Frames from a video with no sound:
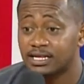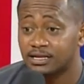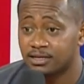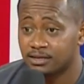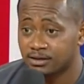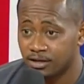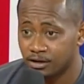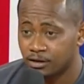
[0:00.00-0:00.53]
You
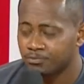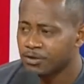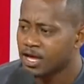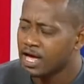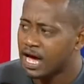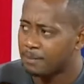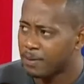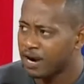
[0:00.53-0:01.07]
know, mm -hmm.
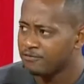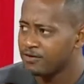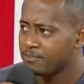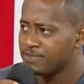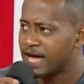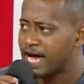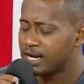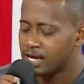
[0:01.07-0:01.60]
apart from that,
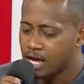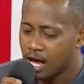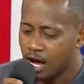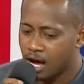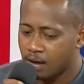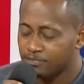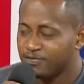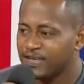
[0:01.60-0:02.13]
um,
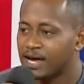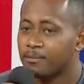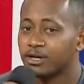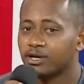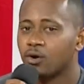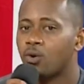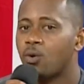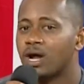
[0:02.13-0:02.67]
think about the
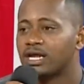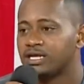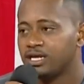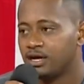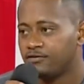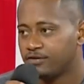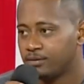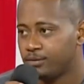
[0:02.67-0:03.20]
quality of
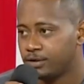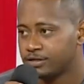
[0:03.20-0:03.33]
your music.